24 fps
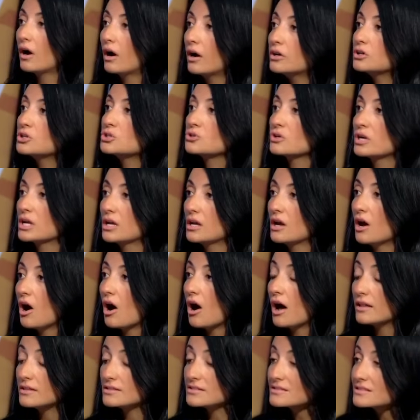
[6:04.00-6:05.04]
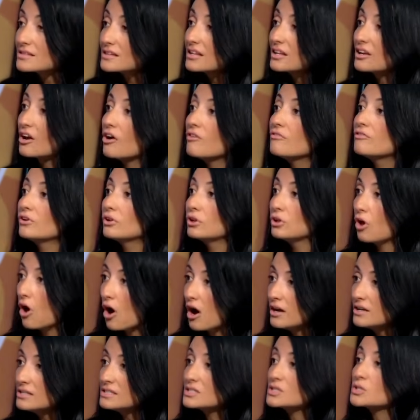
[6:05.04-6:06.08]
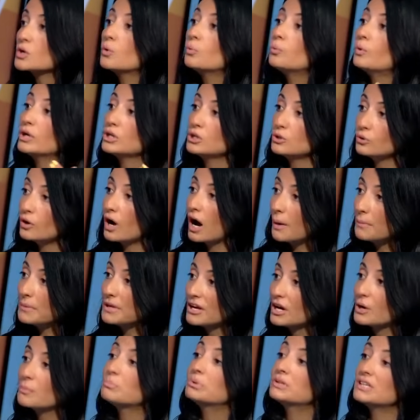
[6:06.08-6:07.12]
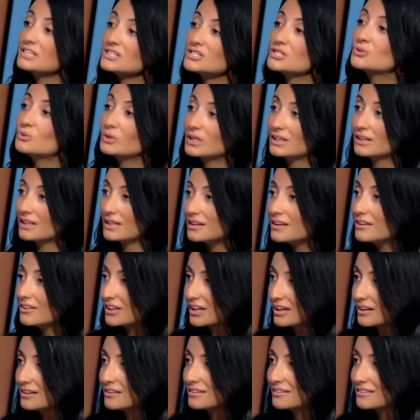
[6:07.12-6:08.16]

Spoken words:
country and city of laws. So when you come here, please do it legally.